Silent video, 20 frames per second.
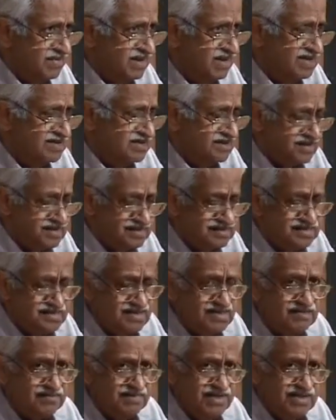because the
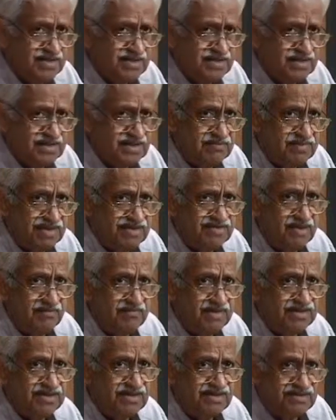history is being written by
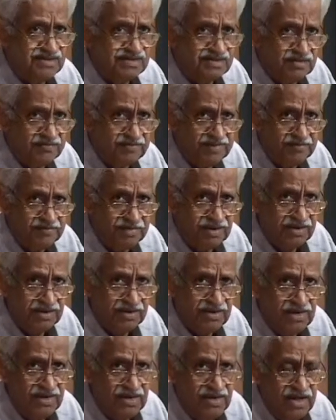some other set of
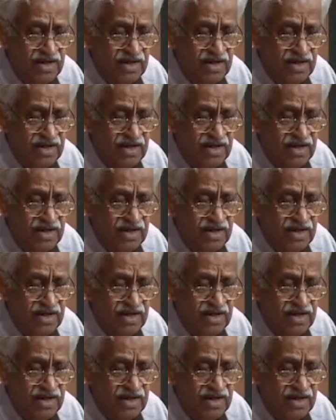people